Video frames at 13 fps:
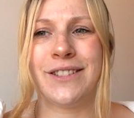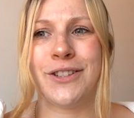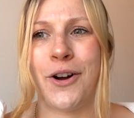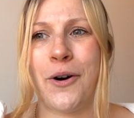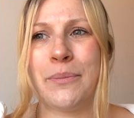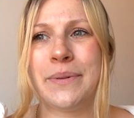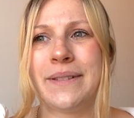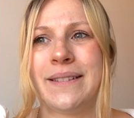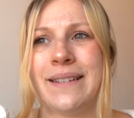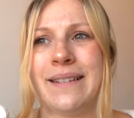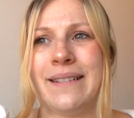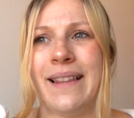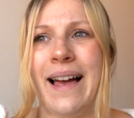tops,
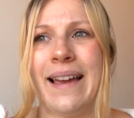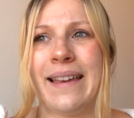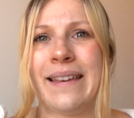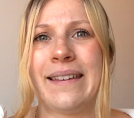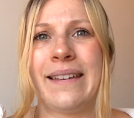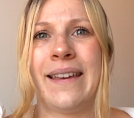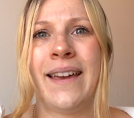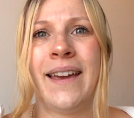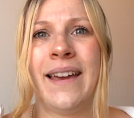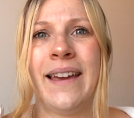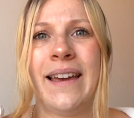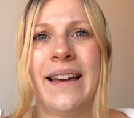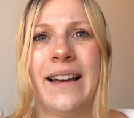like
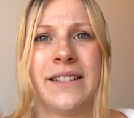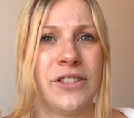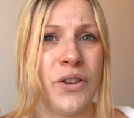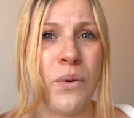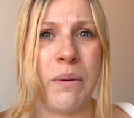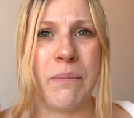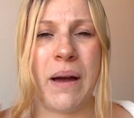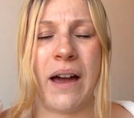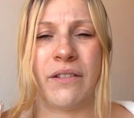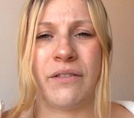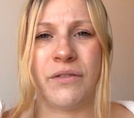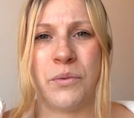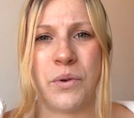a sewing
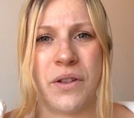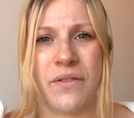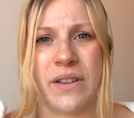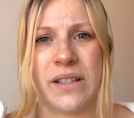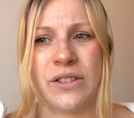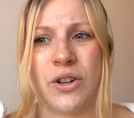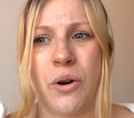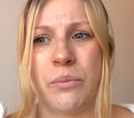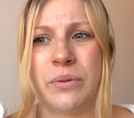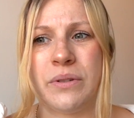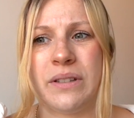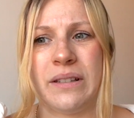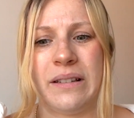pattern for one of these
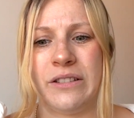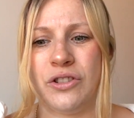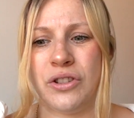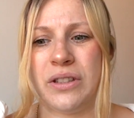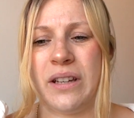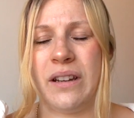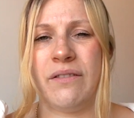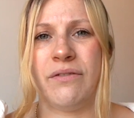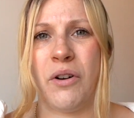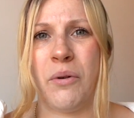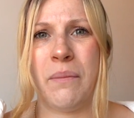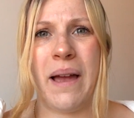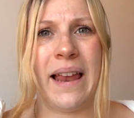tops just
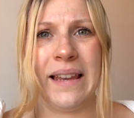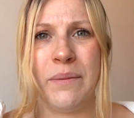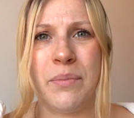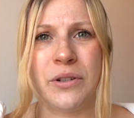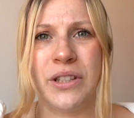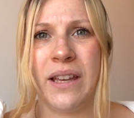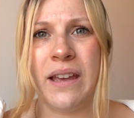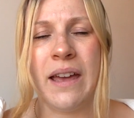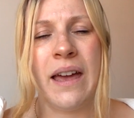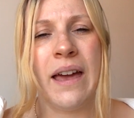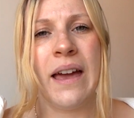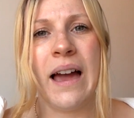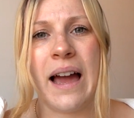from anybody.
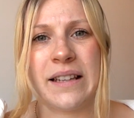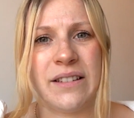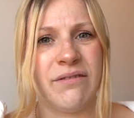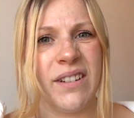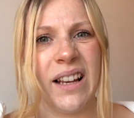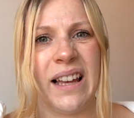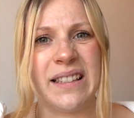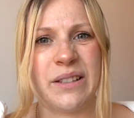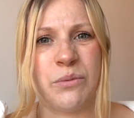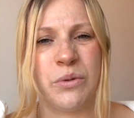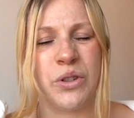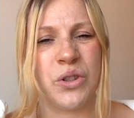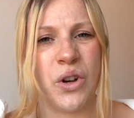I didn't realise it
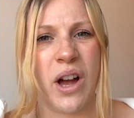was so